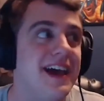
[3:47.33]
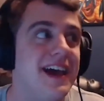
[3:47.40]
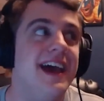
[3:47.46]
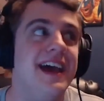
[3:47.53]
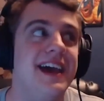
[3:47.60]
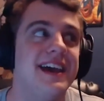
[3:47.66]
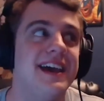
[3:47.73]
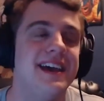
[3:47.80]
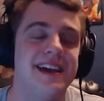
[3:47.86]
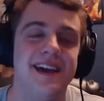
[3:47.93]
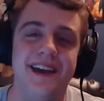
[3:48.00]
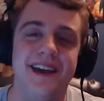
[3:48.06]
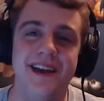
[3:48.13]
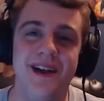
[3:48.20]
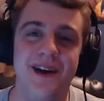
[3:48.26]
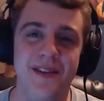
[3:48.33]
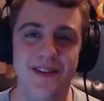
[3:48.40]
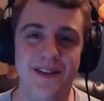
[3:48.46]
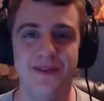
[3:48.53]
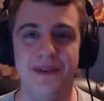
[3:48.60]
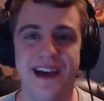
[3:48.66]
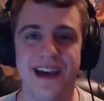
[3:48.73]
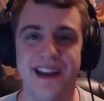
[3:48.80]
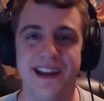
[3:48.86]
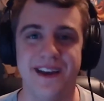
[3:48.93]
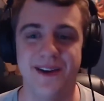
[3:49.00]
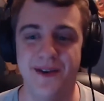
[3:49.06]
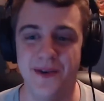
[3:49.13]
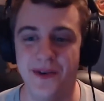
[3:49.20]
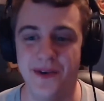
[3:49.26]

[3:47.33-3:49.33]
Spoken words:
hey, this would be kind of cool.